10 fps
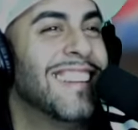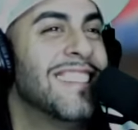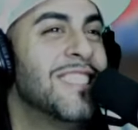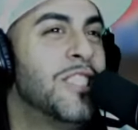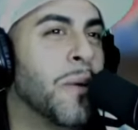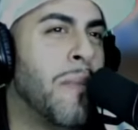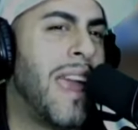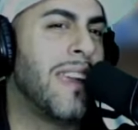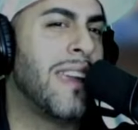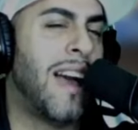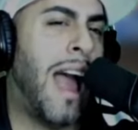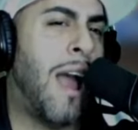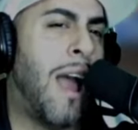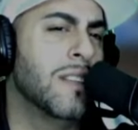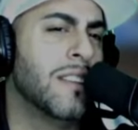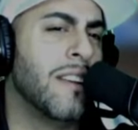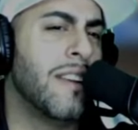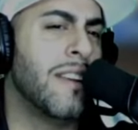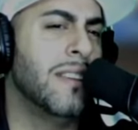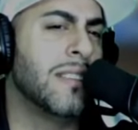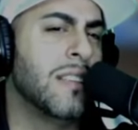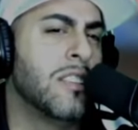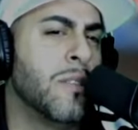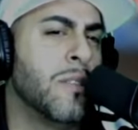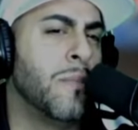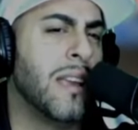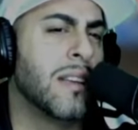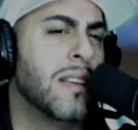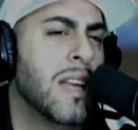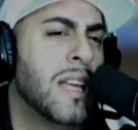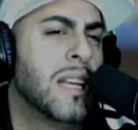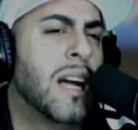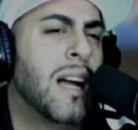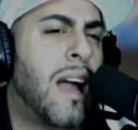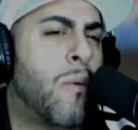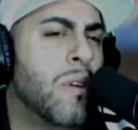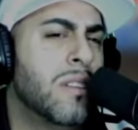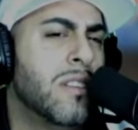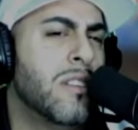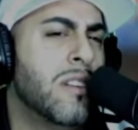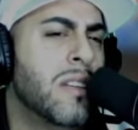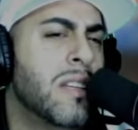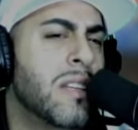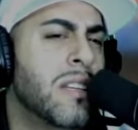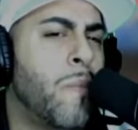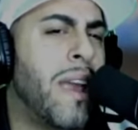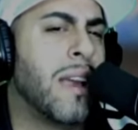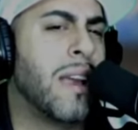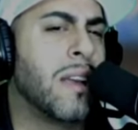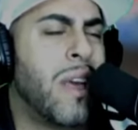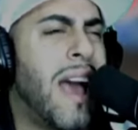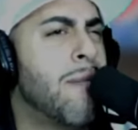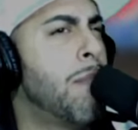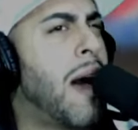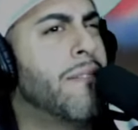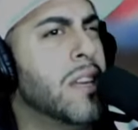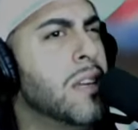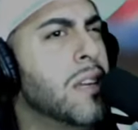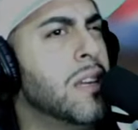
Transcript: Jamaica. I wonder. Now he says Jamaica. I wonder, in Jamaica, do they have Mavi?